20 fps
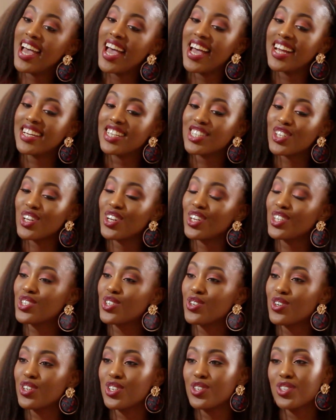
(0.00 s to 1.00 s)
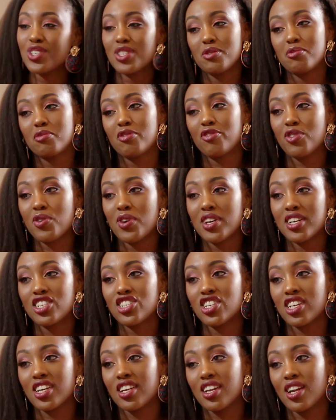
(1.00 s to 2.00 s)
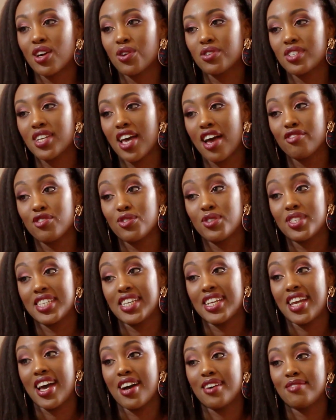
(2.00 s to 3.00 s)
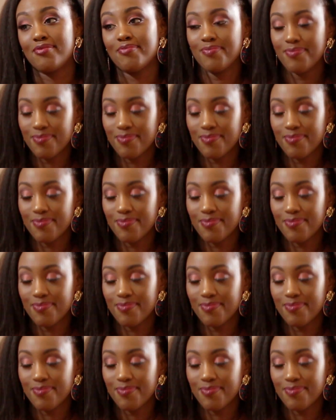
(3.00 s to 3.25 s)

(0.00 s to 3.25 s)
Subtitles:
And it's also on YouTube if you want to check it out. Have You Seen Her?